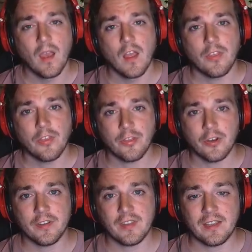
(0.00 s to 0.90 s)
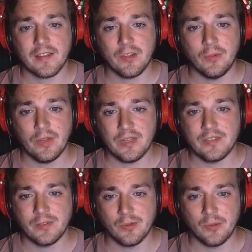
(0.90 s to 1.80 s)
The third thing that you need
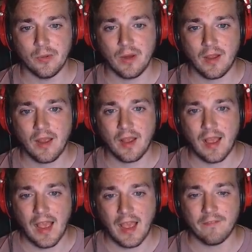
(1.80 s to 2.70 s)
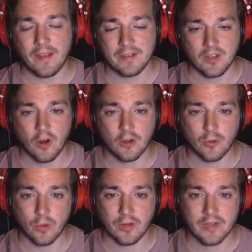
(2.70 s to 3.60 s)
to have as a
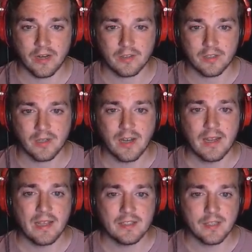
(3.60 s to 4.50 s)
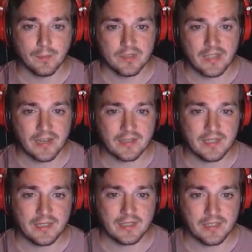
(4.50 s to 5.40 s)
hardcore character is the
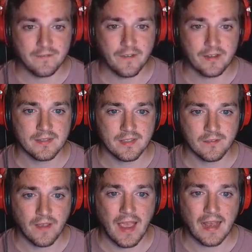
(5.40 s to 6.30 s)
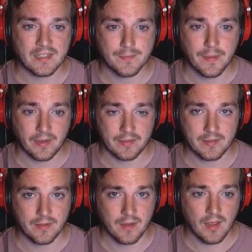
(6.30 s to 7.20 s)
protecting defensive aspect.
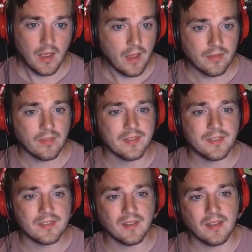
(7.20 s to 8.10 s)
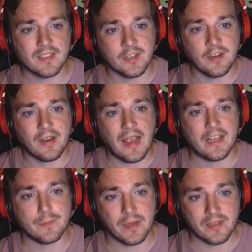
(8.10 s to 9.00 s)
This is a legendary
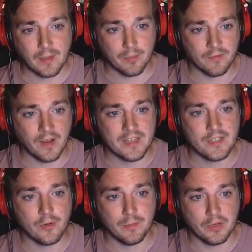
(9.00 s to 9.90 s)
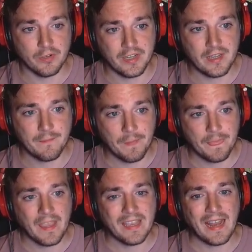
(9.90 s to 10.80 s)
aspect that provides you immunity.
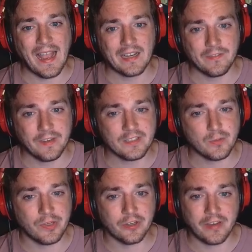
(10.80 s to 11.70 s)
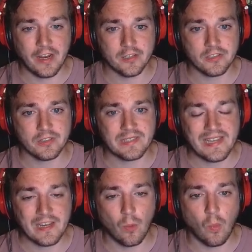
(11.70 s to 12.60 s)
It activates when your character is
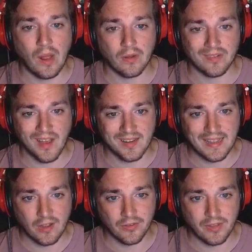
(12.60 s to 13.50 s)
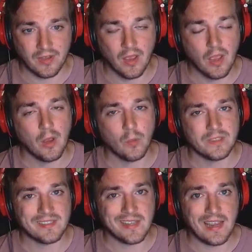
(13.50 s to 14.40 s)
hit while not healthy, which
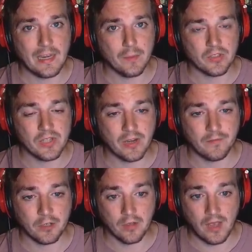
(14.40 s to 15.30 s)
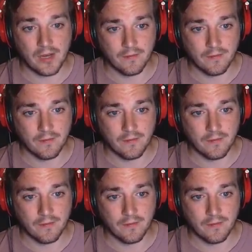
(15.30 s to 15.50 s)
is 80% of your life.